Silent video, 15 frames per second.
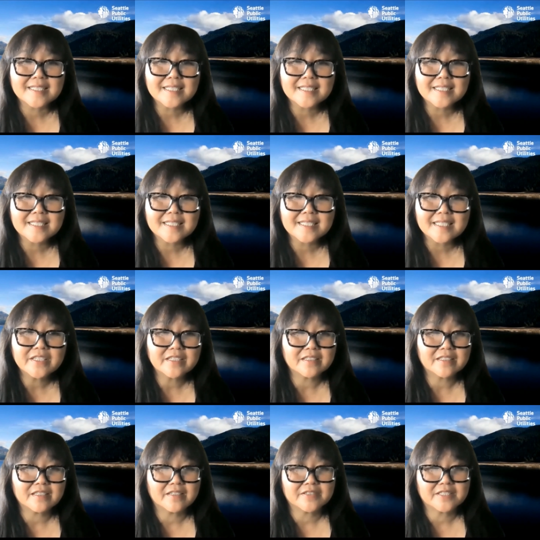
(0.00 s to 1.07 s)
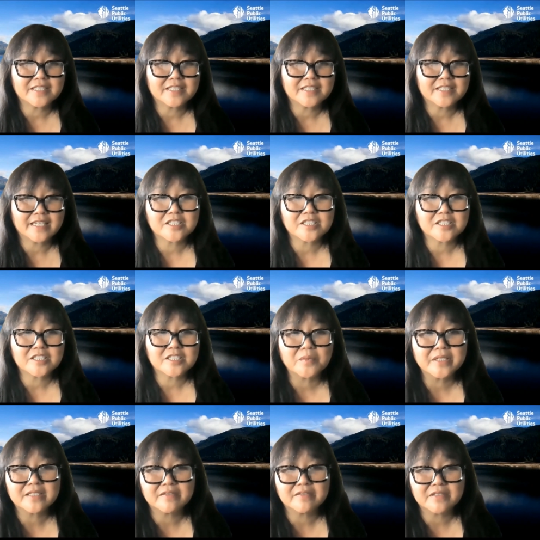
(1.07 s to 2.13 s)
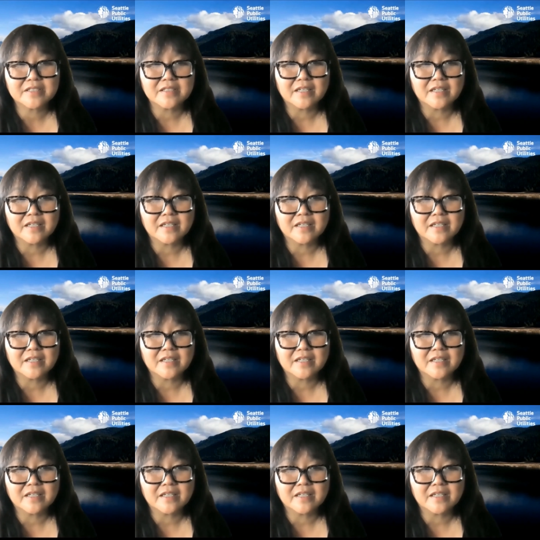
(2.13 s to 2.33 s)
significant enough scale to make real,